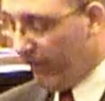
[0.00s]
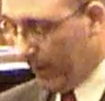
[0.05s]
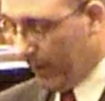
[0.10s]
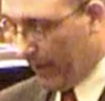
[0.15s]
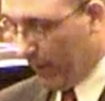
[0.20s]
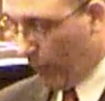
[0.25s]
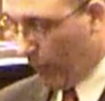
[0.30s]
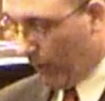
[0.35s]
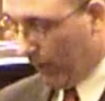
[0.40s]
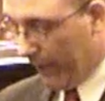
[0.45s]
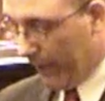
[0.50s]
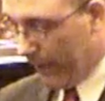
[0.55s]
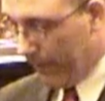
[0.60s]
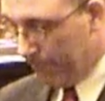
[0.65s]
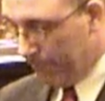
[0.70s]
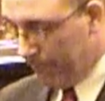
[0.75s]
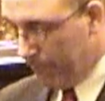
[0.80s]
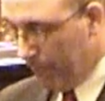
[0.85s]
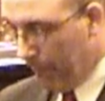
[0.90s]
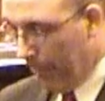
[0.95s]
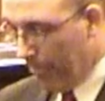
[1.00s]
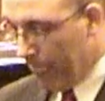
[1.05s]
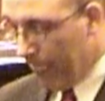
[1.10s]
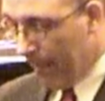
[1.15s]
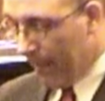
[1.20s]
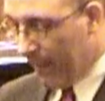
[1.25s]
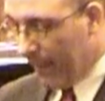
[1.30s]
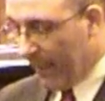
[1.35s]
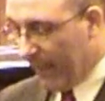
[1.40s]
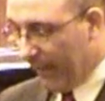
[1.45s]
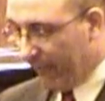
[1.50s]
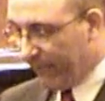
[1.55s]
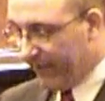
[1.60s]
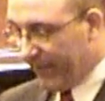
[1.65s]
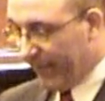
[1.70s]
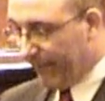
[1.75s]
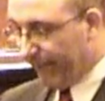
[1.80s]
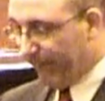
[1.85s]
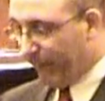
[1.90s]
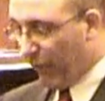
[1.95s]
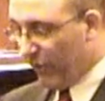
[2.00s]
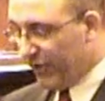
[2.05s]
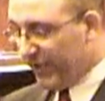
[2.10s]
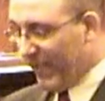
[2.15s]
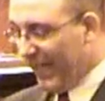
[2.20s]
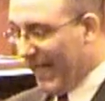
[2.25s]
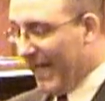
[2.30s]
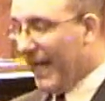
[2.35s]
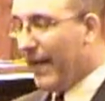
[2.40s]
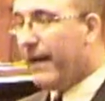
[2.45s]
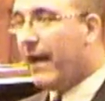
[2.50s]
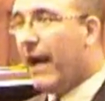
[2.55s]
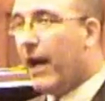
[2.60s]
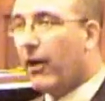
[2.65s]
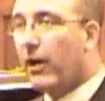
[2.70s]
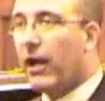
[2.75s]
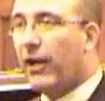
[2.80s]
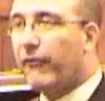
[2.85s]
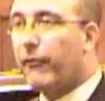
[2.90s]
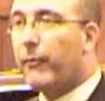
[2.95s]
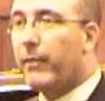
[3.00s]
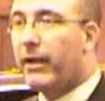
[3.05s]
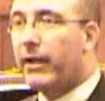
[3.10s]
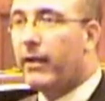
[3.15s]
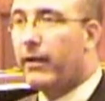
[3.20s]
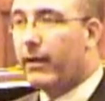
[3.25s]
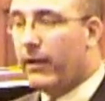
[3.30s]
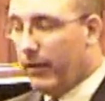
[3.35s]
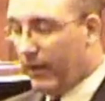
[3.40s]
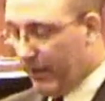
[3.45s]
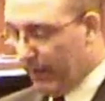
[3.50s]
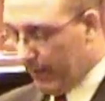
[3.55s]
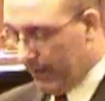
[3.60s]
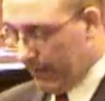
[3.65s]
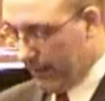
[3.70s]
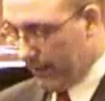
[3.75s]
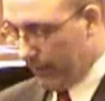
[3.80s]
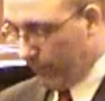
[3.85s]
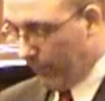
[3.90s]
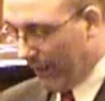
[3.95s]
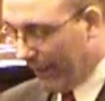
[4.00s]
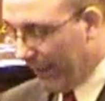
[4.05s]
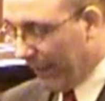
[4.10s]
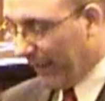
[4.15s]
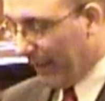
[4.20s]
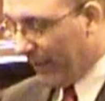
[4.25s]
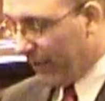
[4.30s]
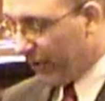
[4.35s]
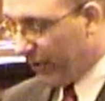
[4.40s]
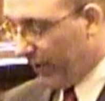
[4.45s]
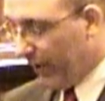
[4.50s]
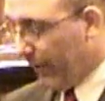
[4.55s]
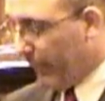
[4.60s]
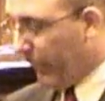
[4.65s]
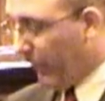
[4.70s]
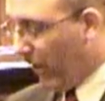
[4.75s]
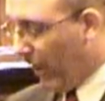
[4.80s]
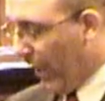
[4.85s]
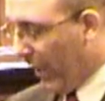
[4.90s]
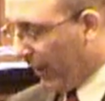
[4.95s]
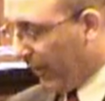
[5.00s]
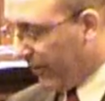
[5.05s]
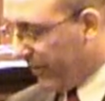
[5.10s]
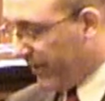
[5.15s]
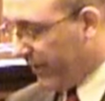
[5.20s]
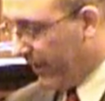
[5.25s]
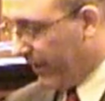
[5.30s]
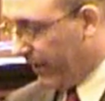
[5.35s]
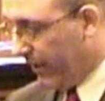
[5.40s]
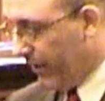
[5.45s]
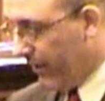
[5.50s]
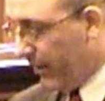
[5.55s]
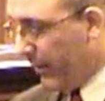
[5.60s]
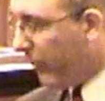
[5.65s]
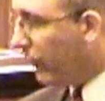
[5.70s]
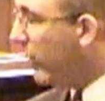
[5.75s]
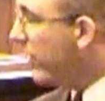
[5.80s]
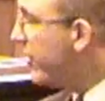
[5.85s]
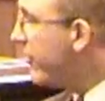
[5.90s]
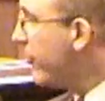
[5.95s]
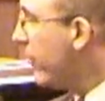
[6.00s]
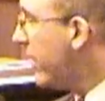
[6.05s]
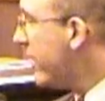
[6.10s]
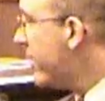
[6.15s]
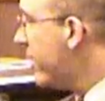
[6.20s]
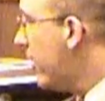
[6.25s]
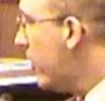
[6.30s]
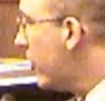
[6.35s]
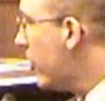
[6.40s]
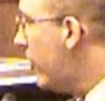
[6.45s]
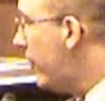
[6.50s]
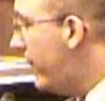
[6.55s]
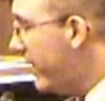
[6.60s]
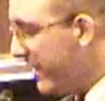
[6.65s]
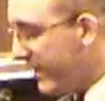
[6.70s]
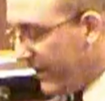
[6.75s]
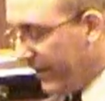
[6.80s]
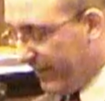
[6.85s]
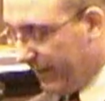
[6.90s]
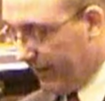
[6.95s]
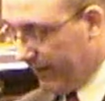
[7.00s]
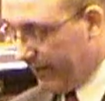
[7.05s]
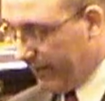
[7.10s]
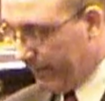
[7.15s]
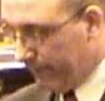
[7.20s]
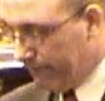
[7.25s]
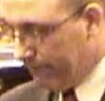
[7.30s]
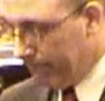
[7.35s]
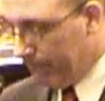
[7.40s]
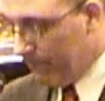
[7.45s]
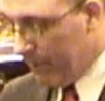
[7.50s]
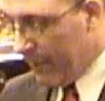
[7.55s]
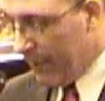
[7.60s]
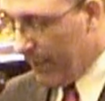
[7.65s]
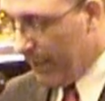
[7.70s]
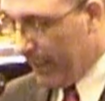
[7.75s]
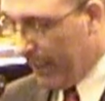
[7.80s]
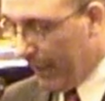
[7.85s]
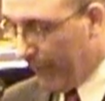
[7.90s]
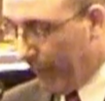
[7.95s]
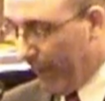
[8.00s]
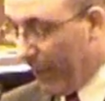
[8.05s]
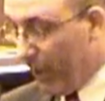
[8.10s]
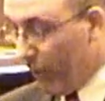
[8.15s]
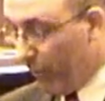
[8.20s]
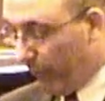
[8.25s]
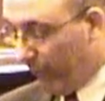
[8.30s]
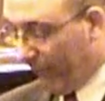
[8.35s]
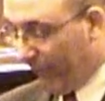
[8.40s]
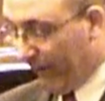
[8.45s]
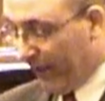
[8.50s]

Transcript: moving by uh, working. I have seen firsthand how government uh, regulation and bureaucracy restricts local businesses. In my own